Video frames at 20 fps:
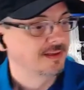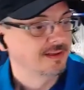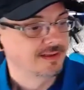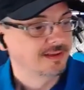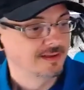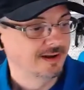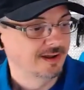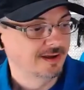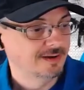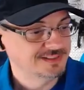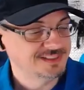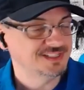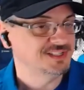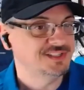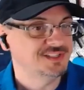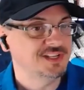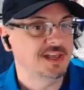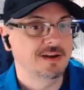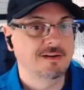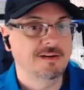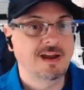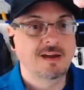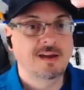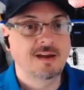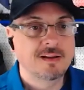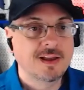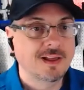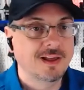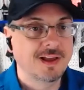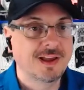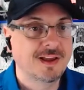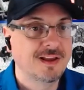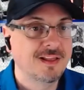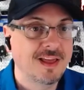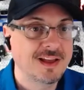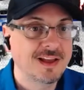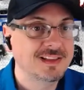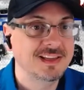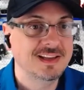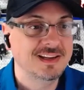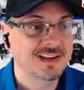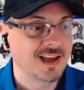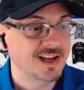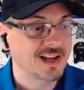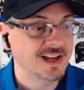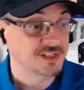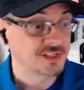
You know, it's just sitting around c- collecting dust.